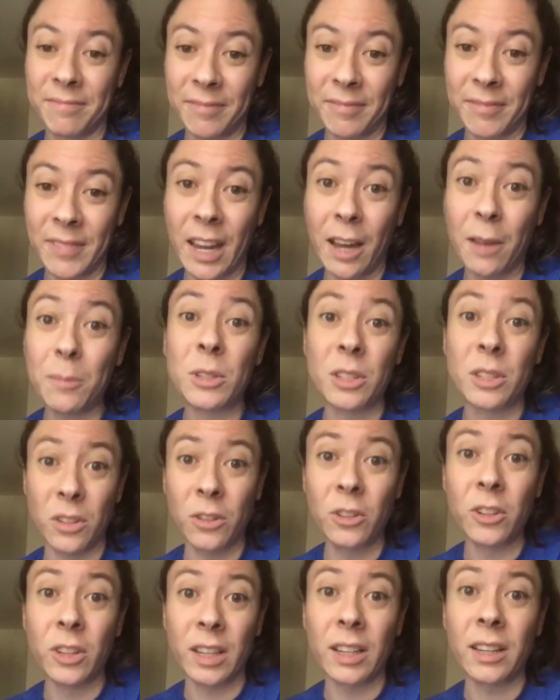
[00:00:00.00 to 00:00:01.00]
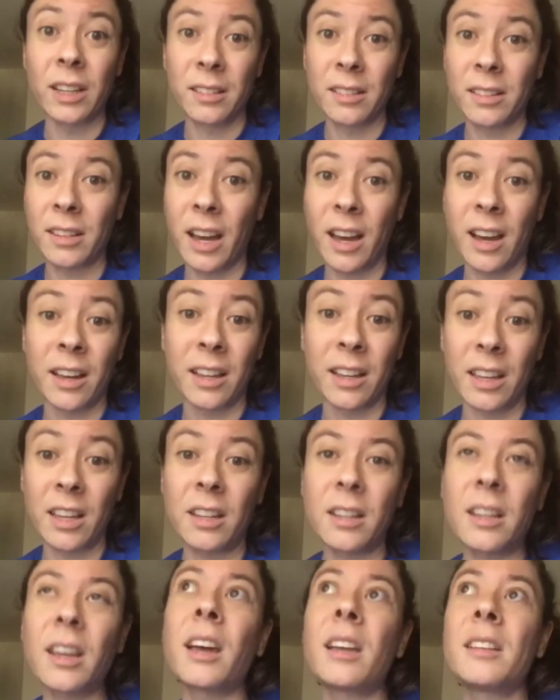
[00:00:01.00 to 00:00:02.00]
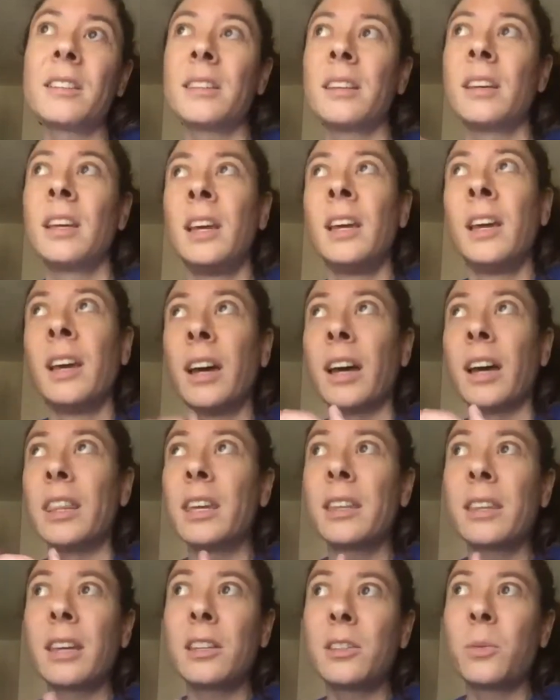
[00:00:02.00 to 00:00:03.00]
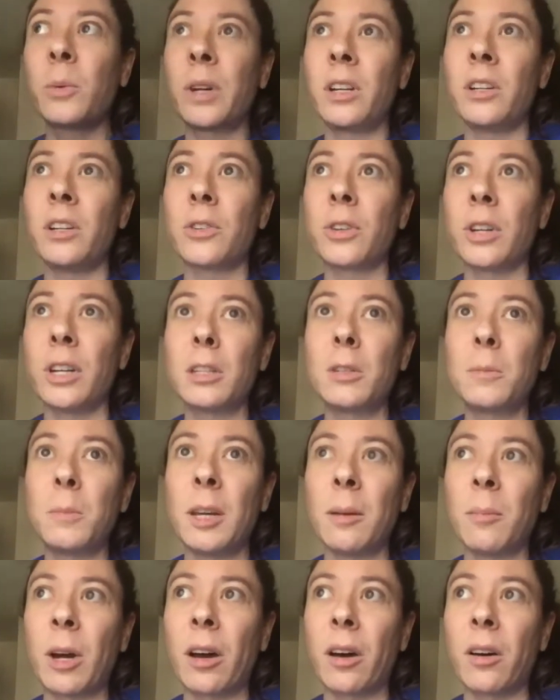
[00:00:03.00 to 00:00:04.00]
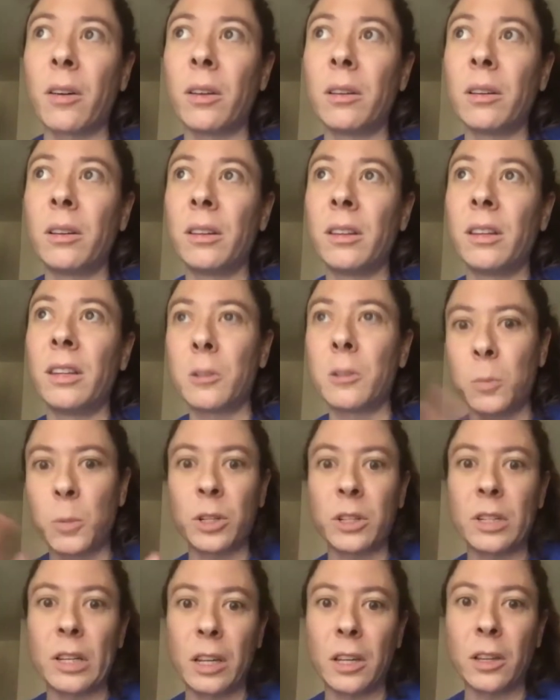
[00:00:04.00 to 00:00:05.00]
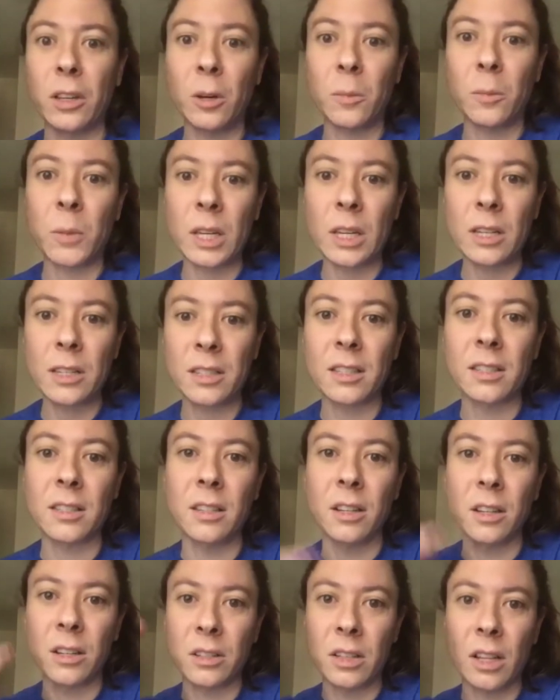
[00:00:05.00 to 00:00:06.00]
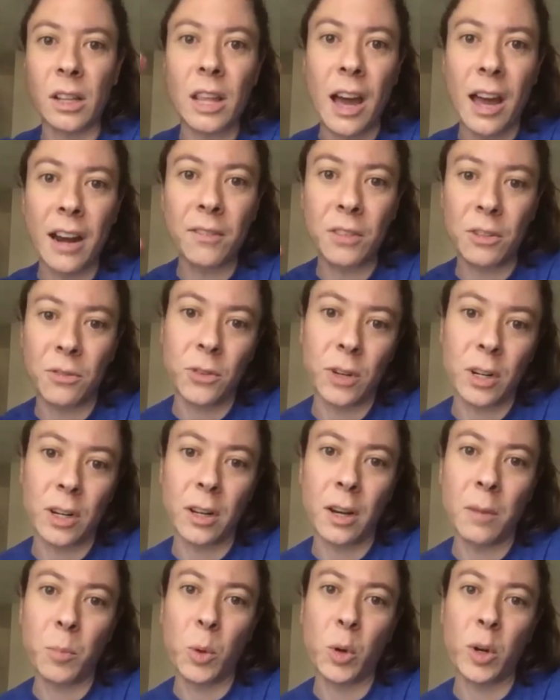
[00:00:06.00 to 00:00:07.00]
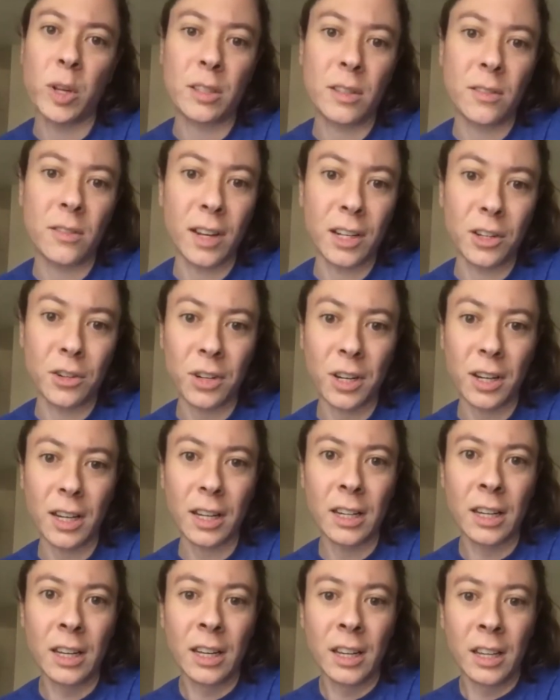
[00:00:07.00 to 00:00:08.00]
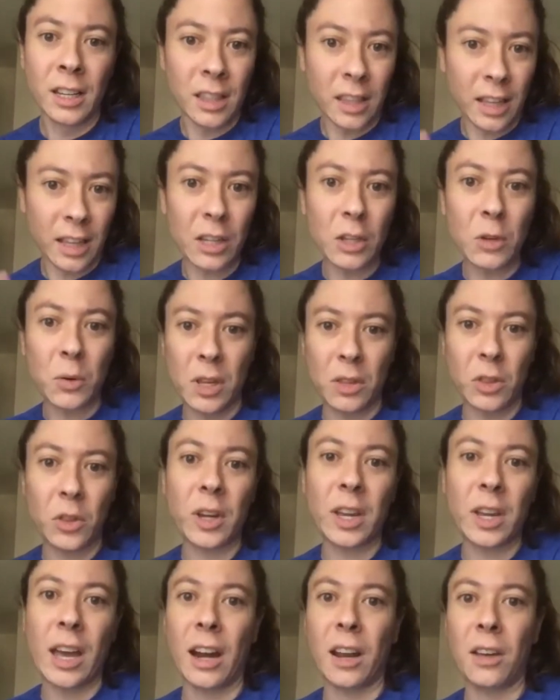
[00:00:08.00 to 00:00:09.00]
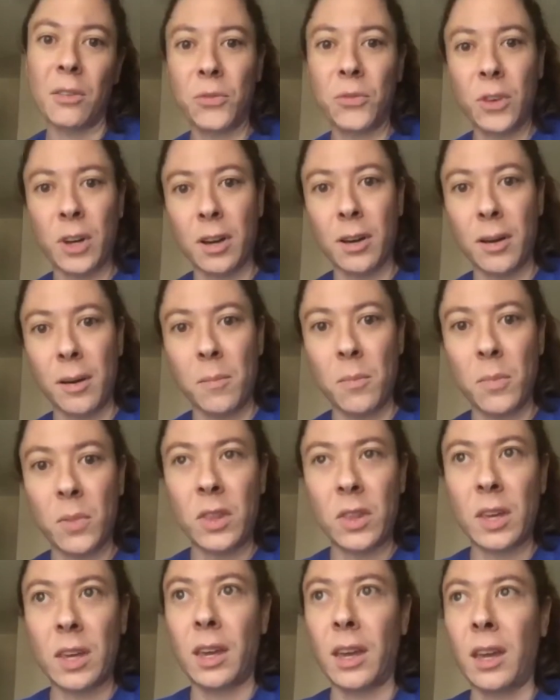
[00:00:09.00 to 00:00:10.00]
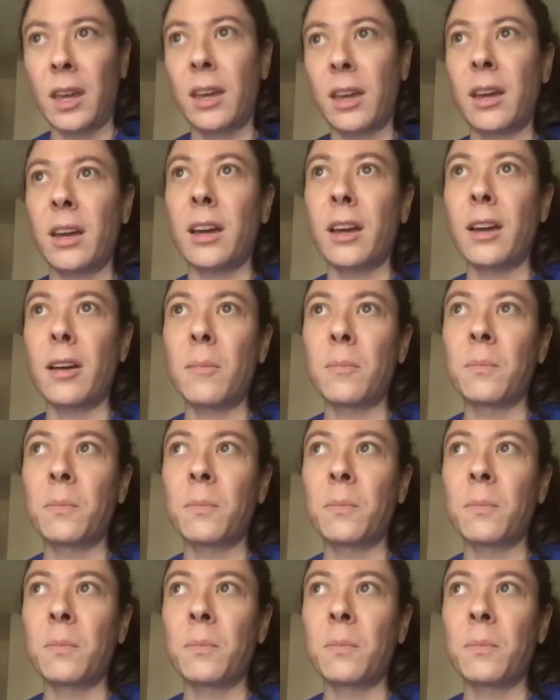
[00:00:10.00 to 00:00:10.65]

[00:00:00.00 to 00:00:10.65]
Absolutely. Yeah. It has I think that's what intrigues me about this particular piece is there's a lot of different points of entry. Mm-hmm. Like you can look at it from the um,